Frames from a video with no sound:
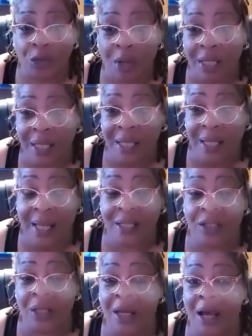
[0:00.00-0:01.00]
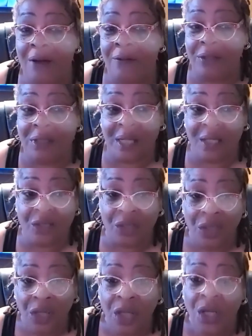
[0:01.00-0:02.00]
me like that trying to engage in a
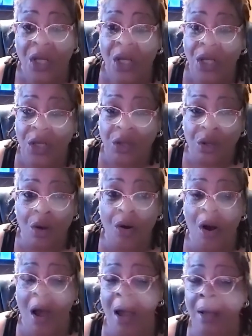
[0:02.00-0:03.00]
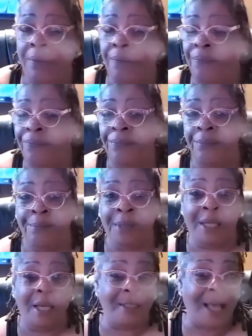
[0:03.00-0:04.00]
conversation, you know,
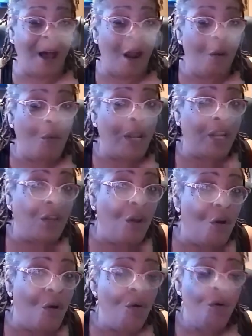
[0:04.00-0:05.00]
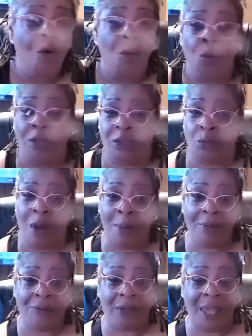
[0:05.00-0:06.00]
because I already know
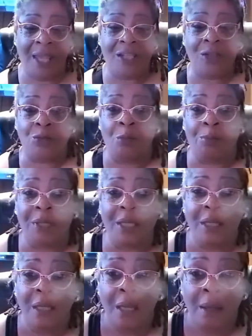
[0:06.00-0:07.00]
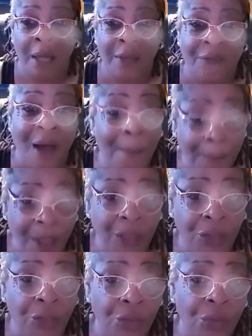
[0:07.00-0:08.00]
what the ramifications will be
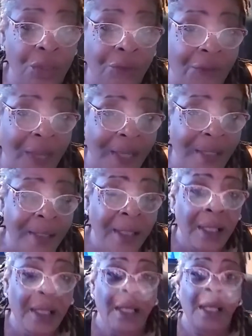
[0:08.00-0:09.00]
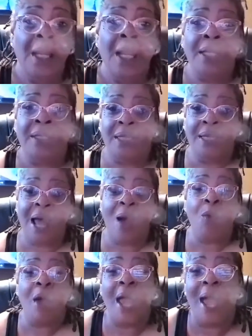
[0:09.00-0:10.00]
if I punched you in the face,
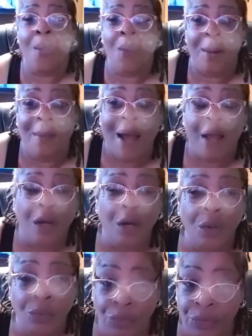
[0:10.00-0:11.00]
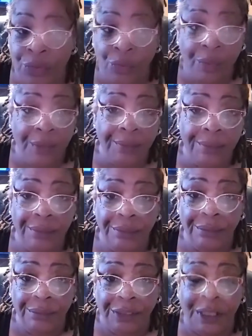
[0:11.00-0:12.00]
then I would have one of my goons
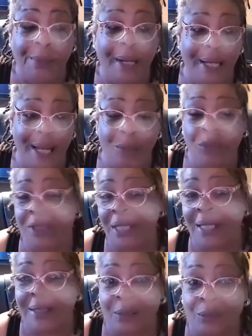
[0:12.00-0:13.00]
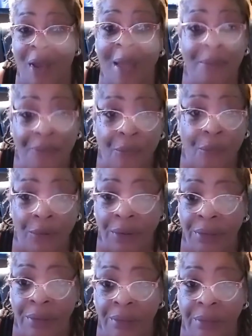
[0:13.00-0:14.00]
do it. Somebody that would take the
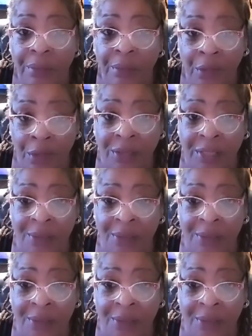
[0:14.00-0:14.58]
rap for it.